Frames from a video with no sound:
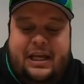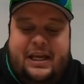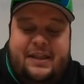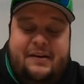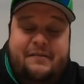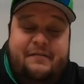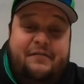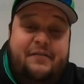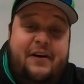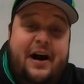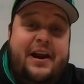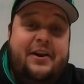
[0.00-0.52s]

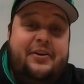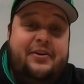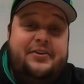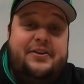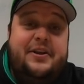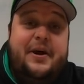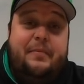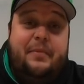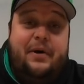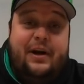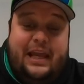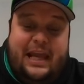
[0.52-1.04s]
The final
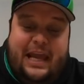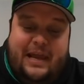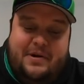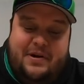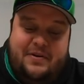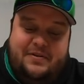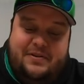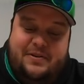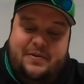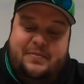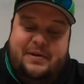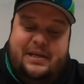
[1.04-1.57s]
number came
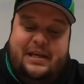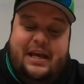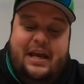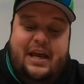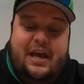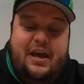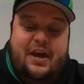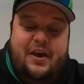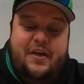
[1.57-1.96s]
out to be